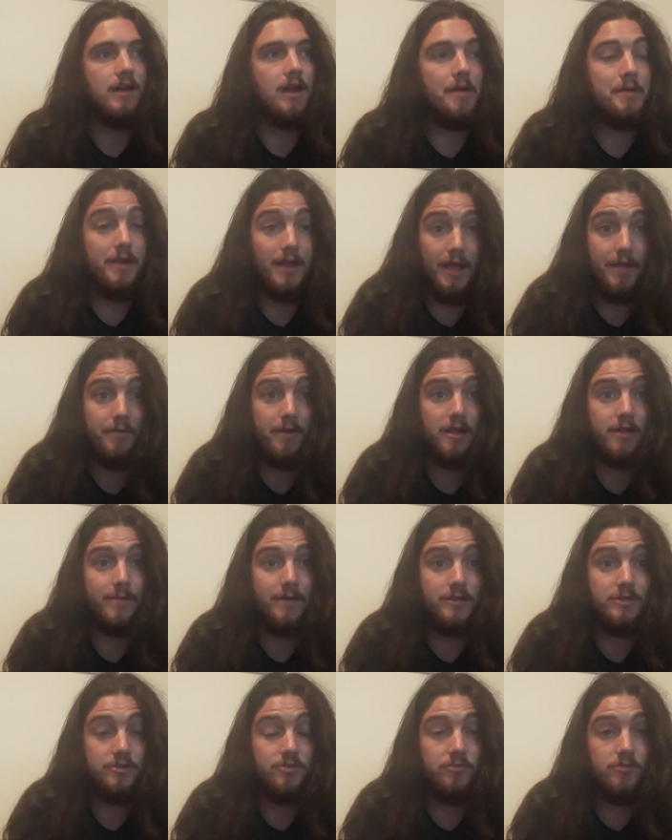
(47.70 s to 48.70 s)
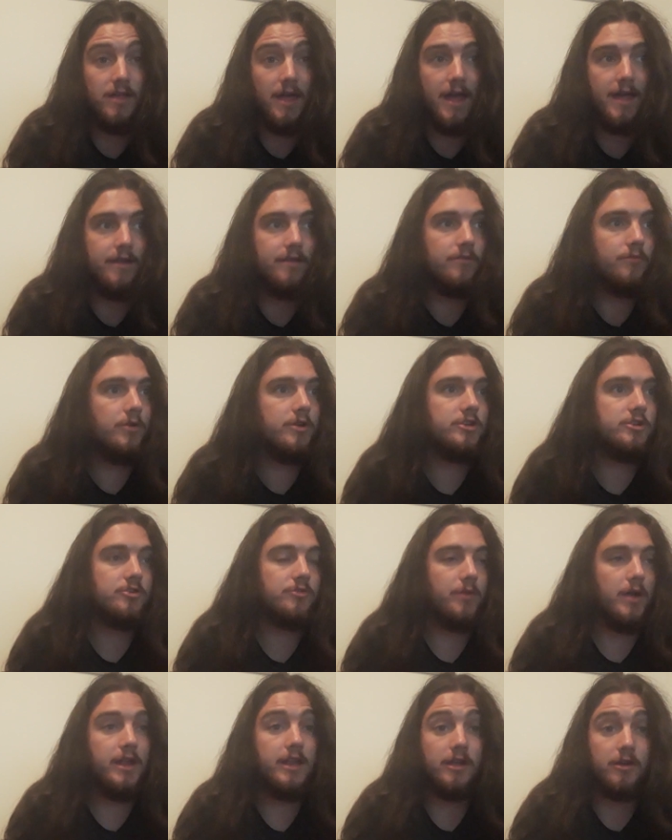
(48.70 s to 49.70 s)
I mean, I recommend you do that when you're
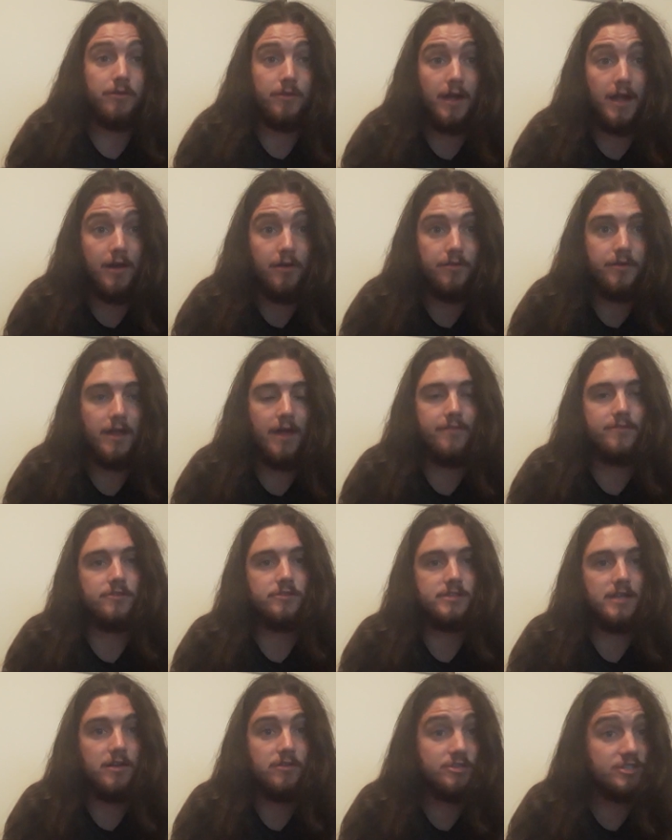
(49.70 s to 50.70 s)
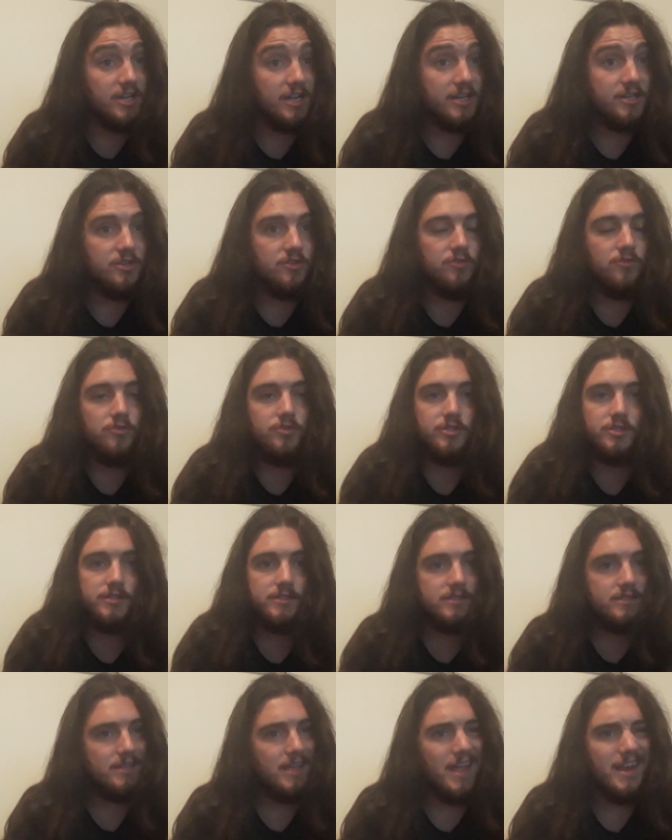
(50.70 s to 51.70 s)
waiting around after sound check too.
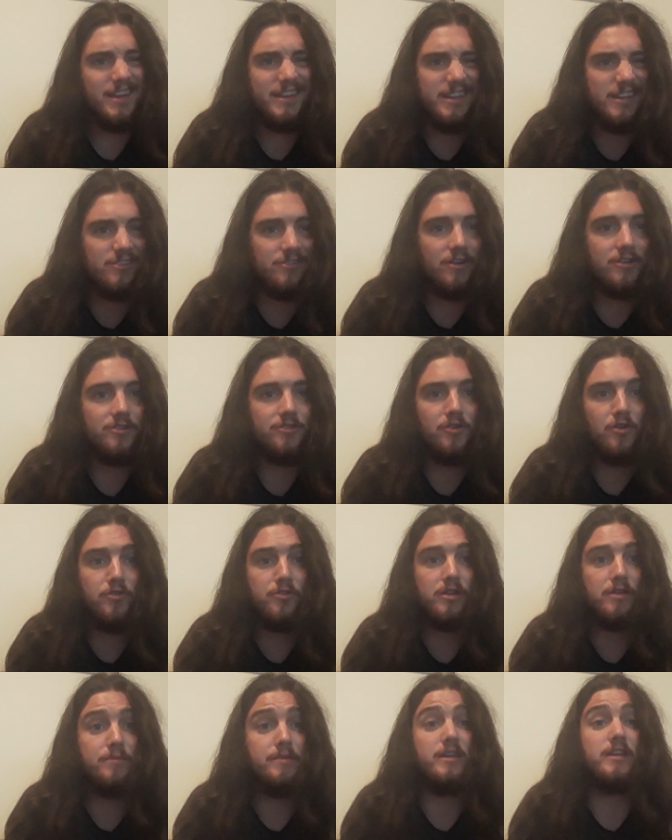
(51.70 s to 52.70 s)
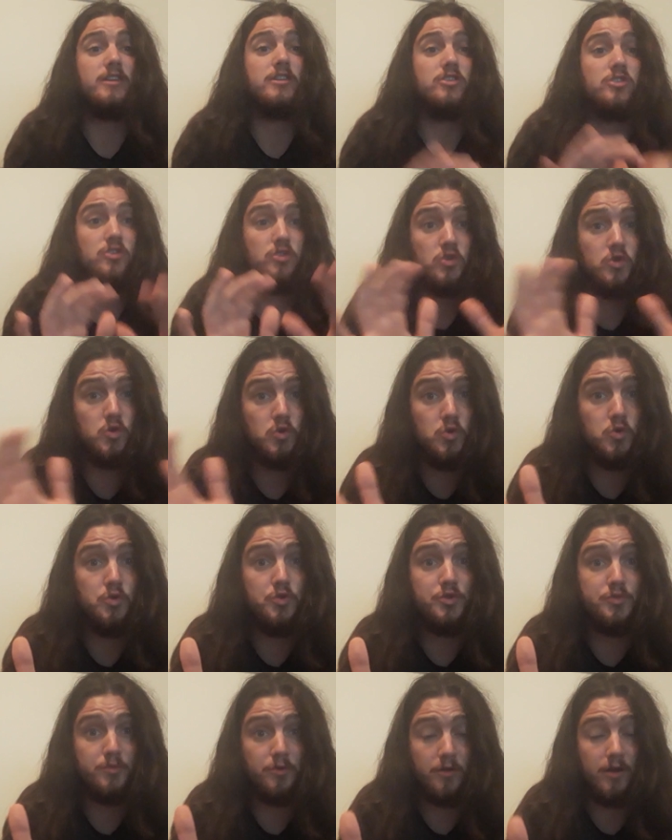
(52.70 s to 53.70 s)
Just getting dinner on your own can be a
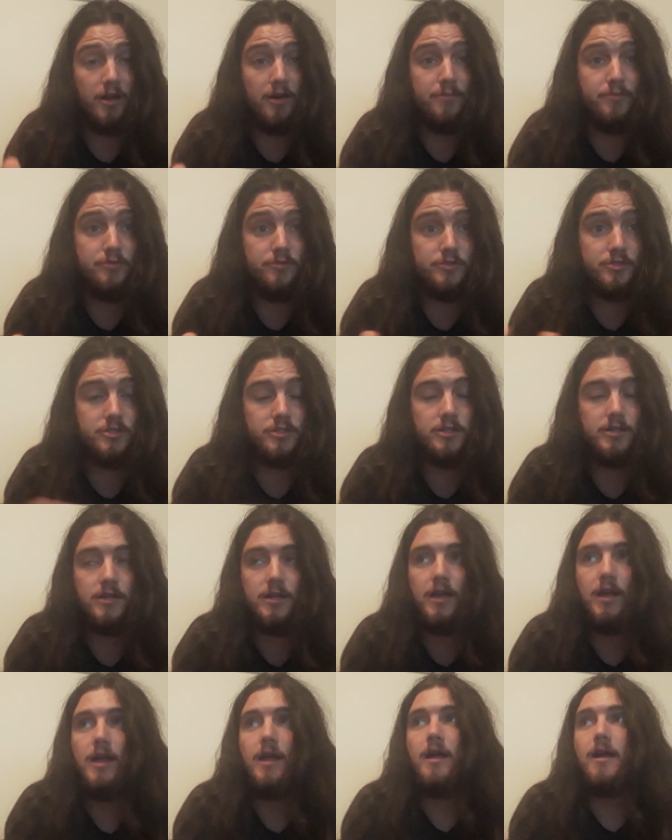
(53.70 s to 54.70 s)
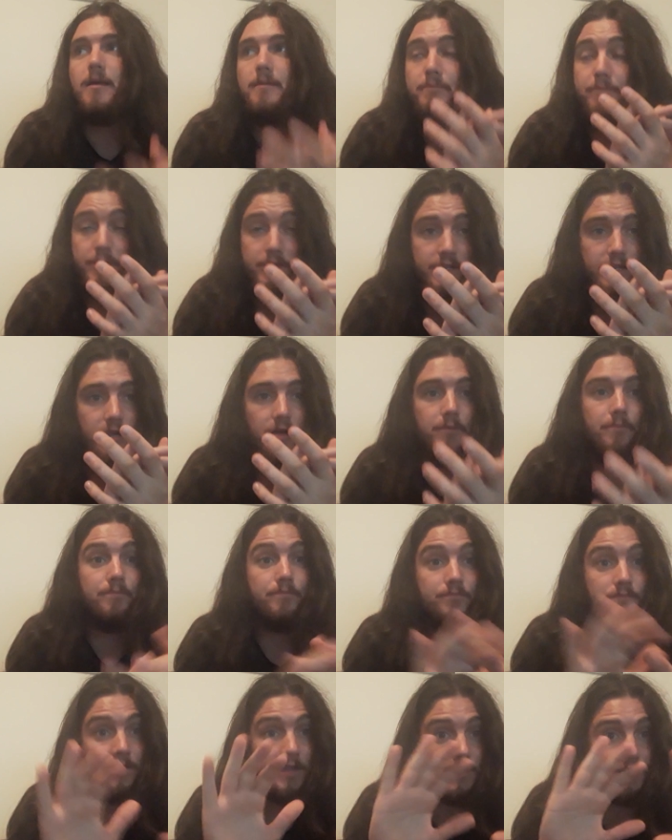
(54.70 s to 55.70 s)
huge morale booster. But you know,
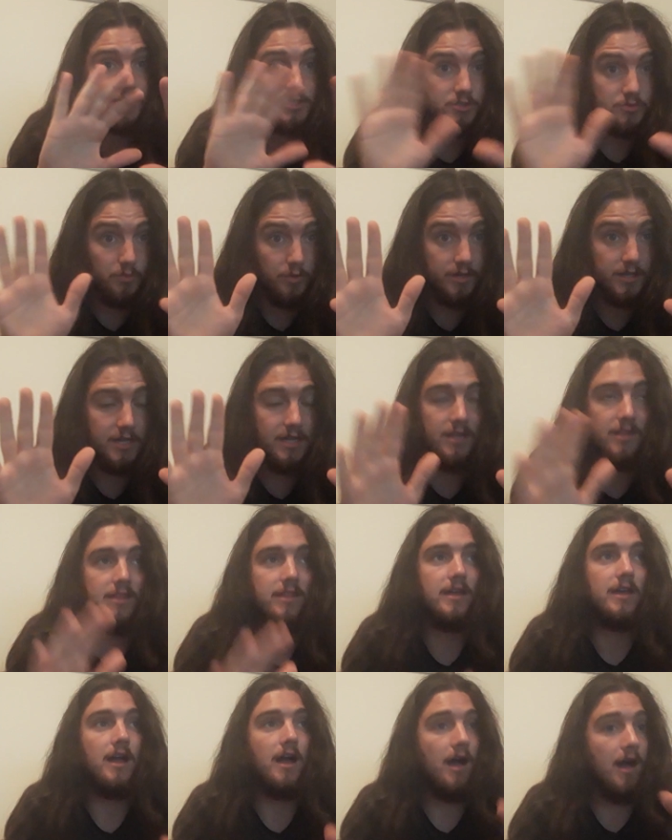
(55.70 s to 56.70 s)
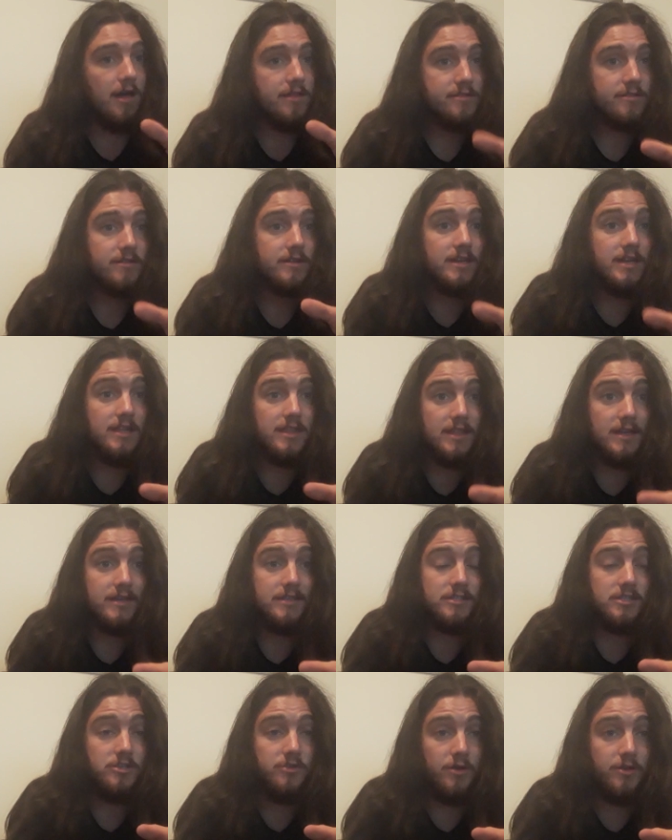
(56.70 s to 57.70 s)
that's just one key thing. Other key
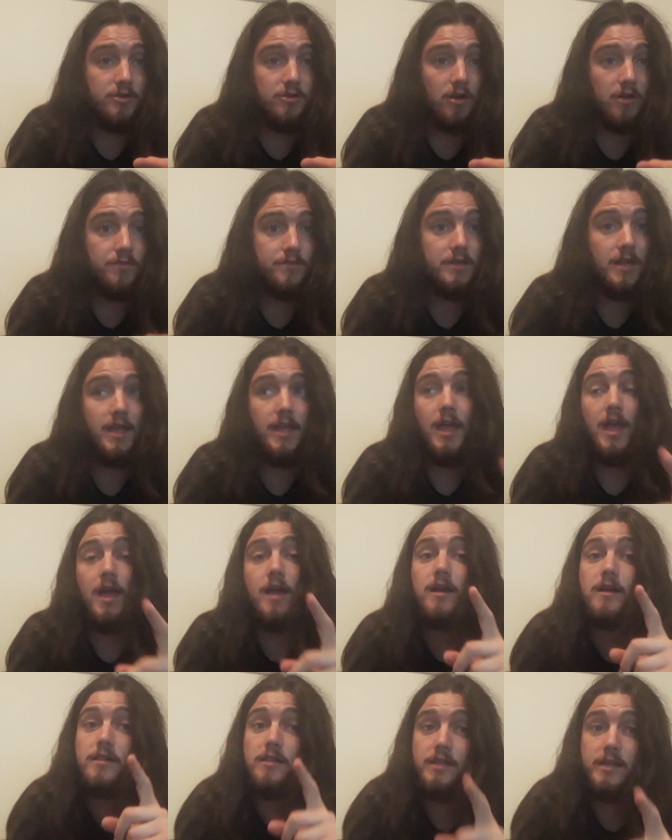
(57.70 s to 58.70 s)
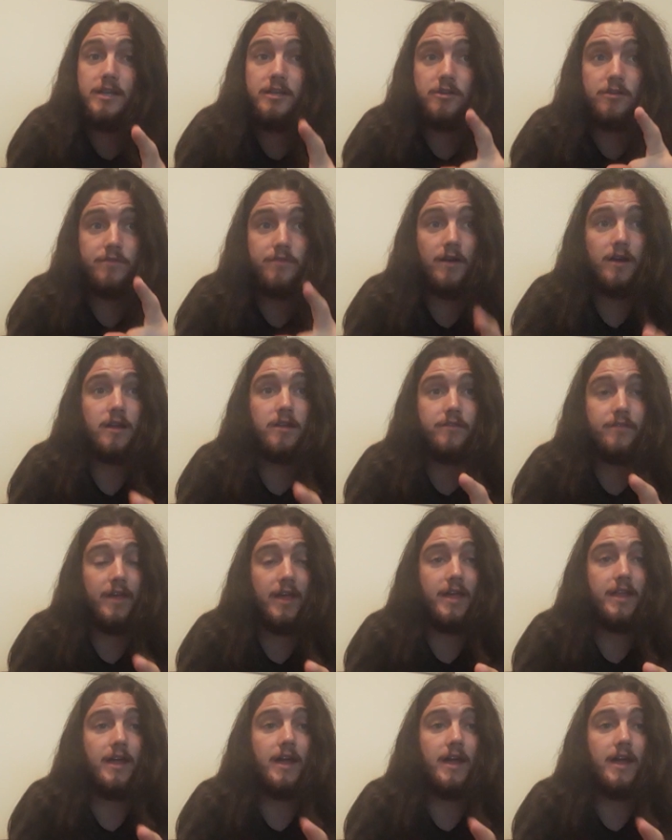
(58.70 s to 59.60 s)
things to do on your off day, clean your fucking van.